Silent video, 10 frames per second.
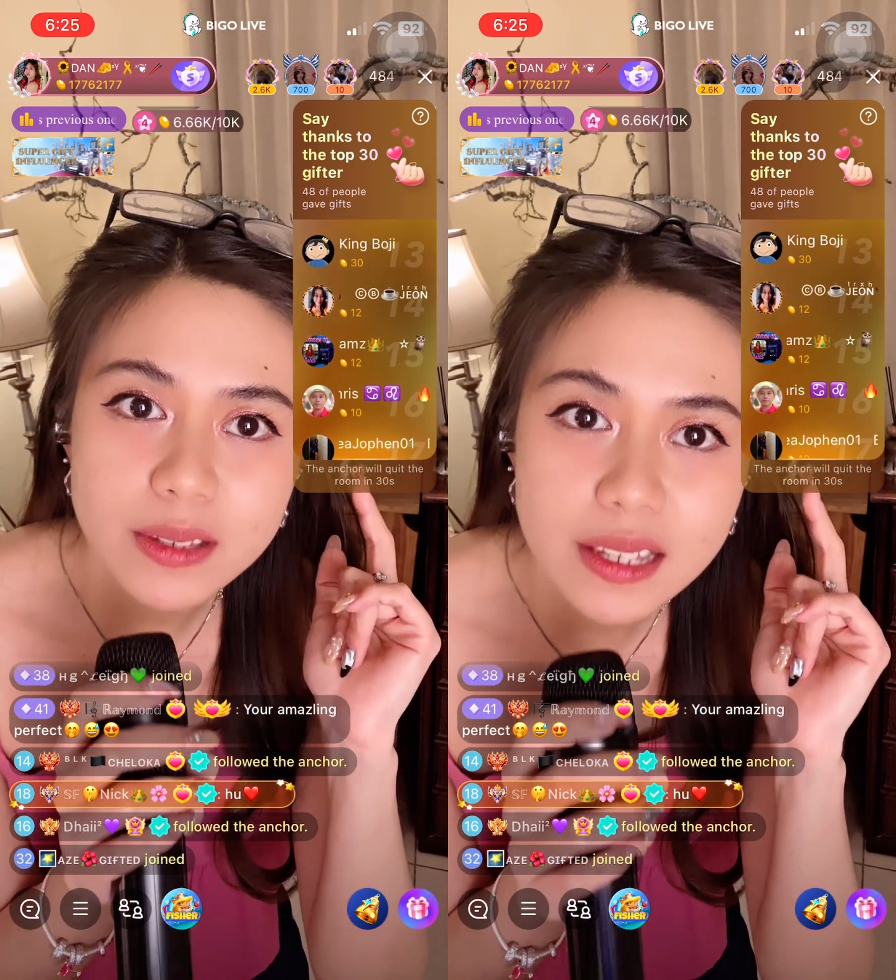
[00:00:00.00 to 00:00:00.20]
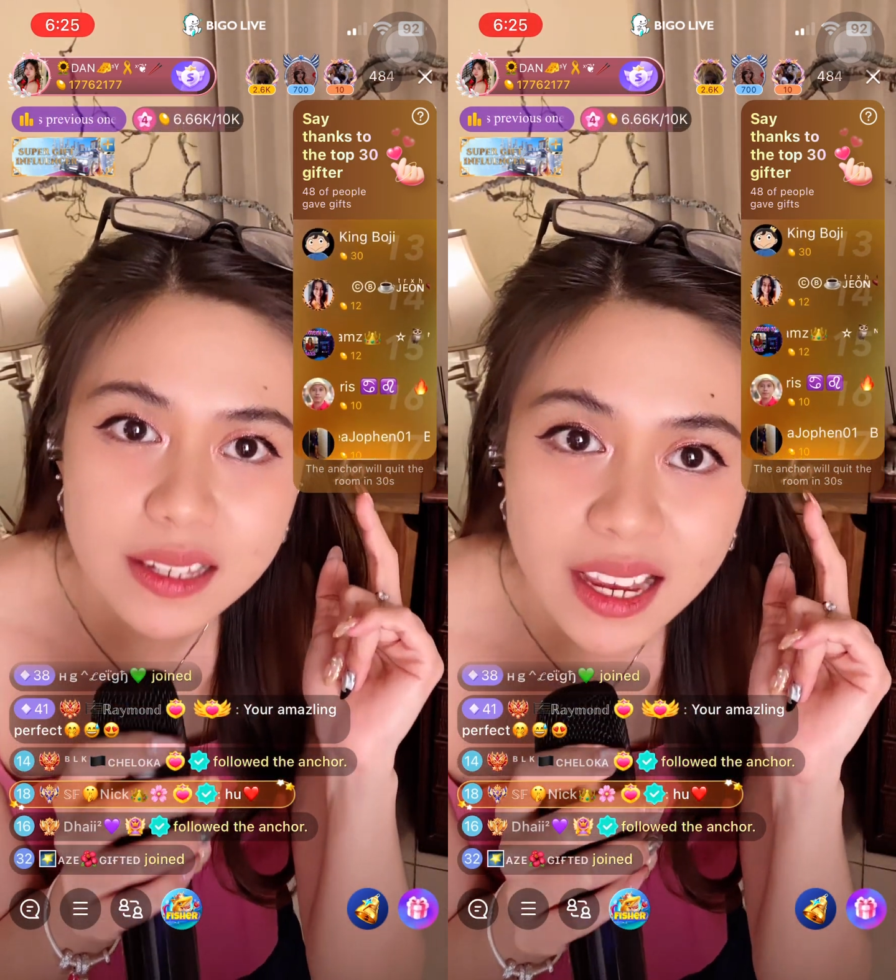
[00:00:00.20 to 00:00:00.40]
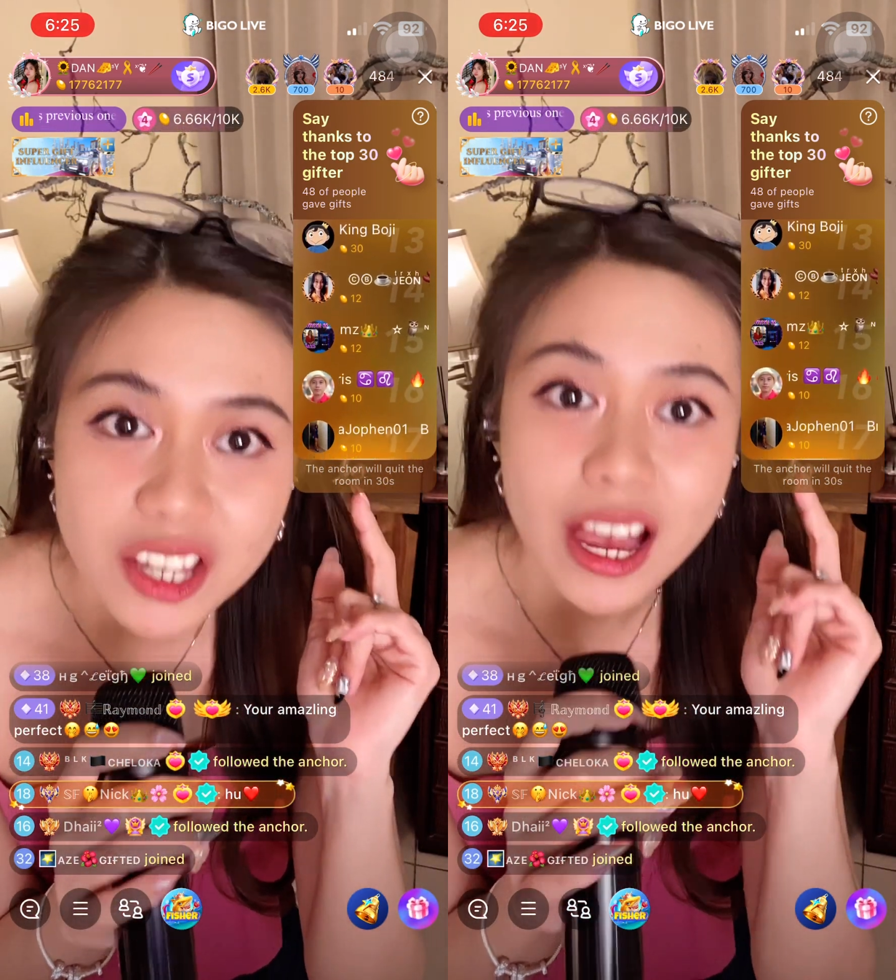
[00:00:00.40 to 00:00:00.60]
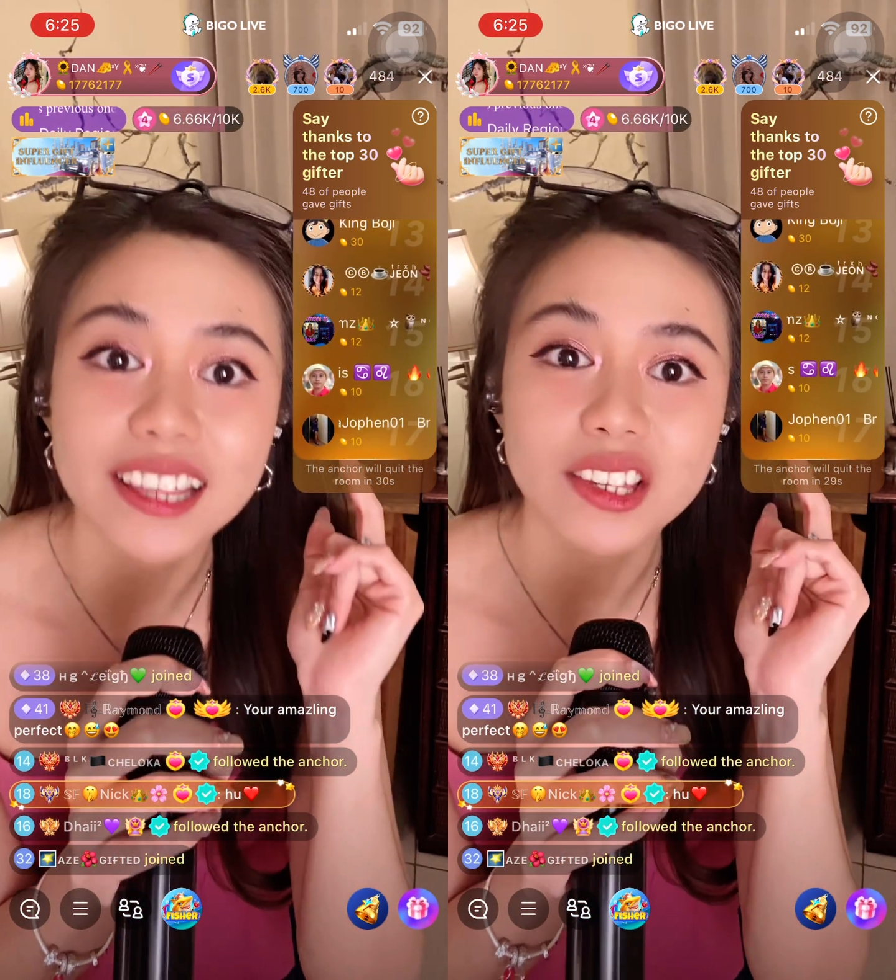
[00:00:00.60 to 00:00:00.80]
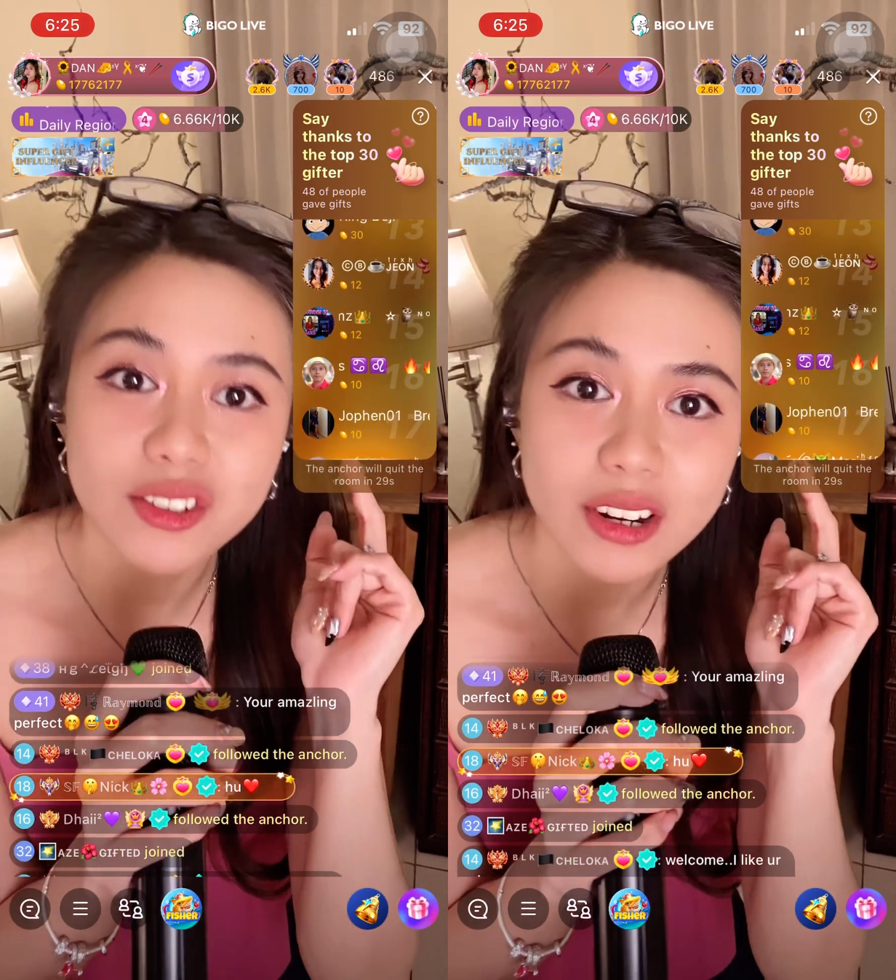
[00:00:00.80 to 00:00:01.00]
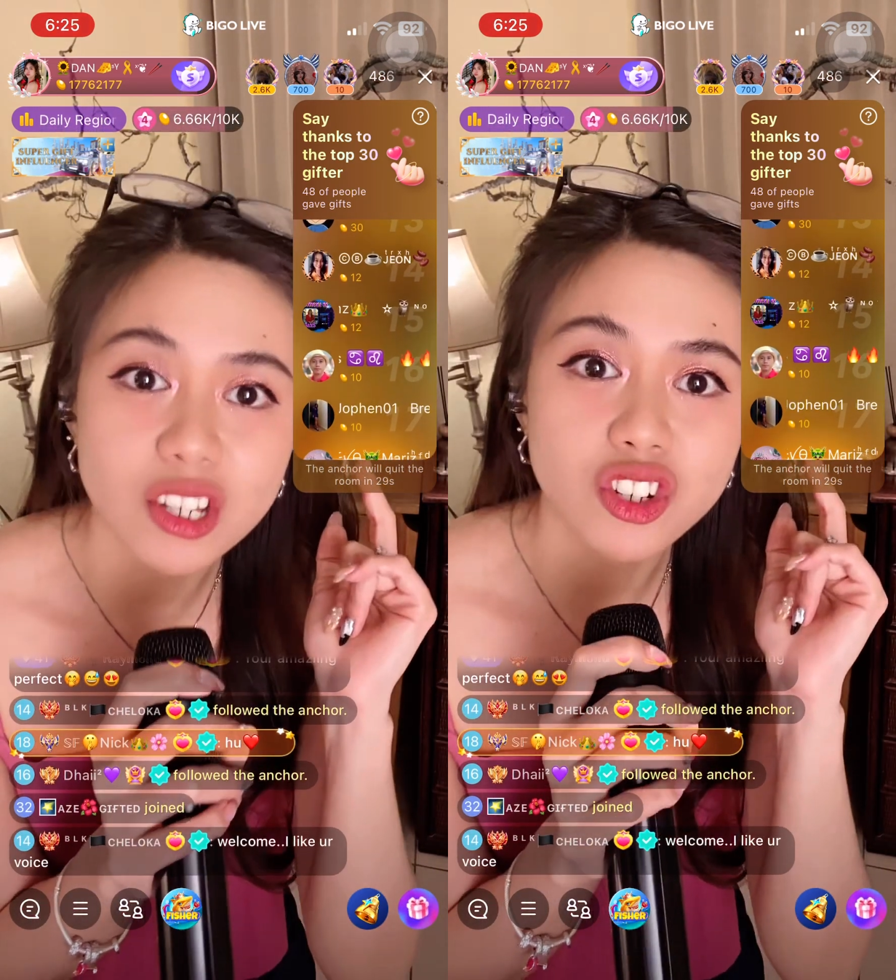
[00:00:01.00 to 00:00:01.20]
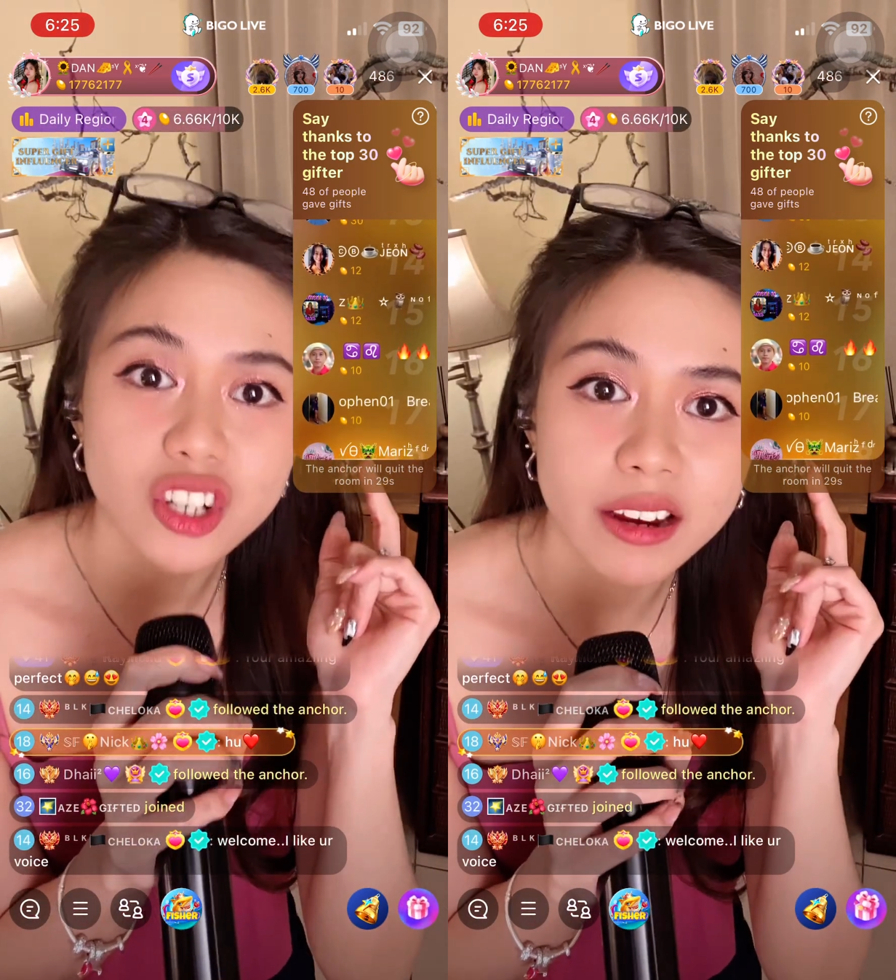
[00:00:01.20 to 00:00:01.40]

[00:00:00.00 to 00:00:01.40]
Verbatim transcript: who's this? Ate Strange,